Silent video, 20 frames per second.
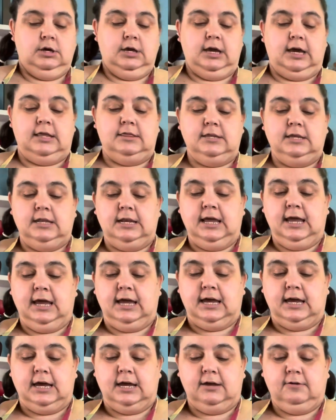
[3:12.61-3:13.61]
and then
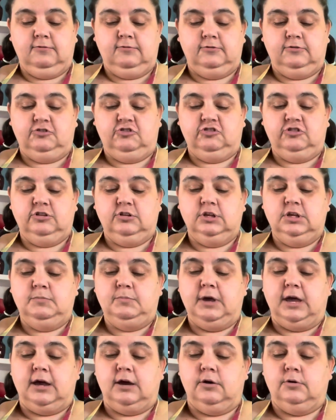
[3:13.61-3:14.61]
1/2 chili
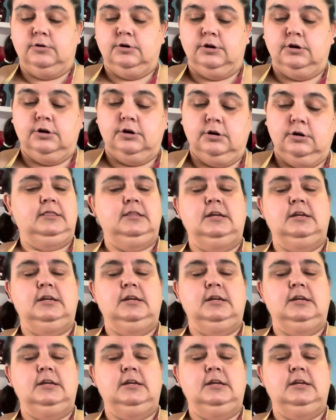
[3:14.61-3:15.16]
powder.